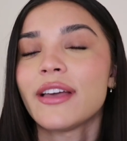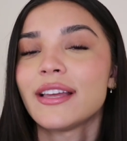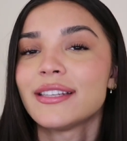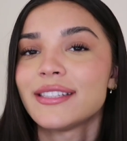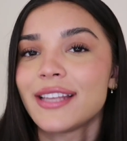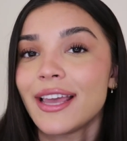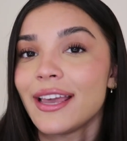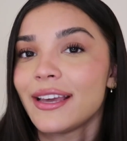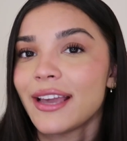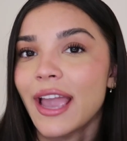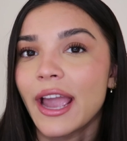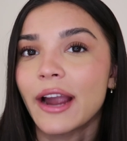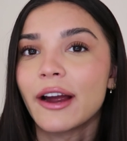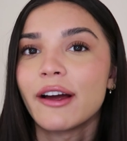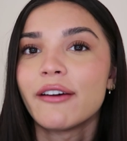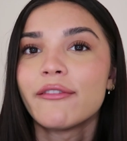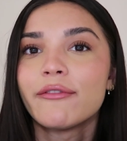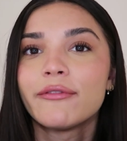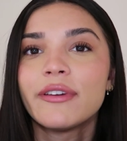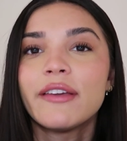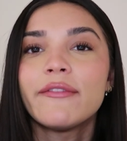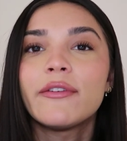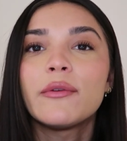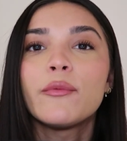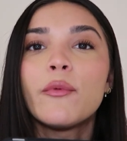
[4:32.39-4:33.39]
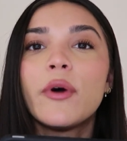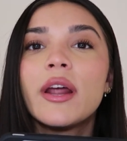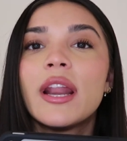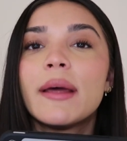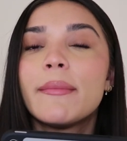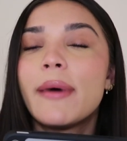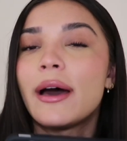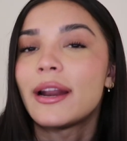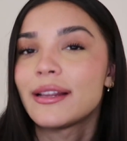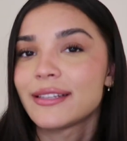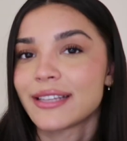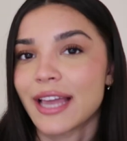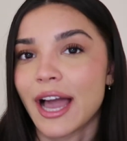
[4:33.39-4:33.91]
and take care of even when I'm
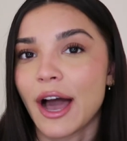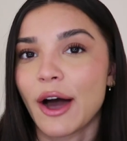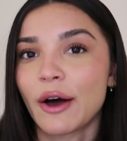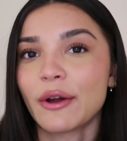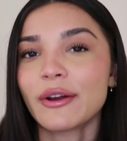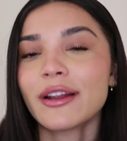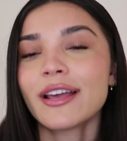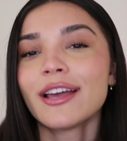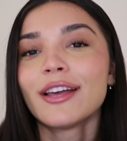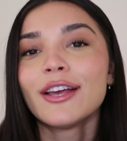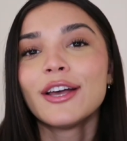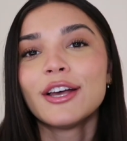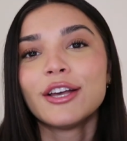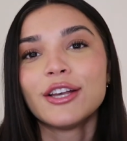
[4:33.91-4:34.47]
out of town.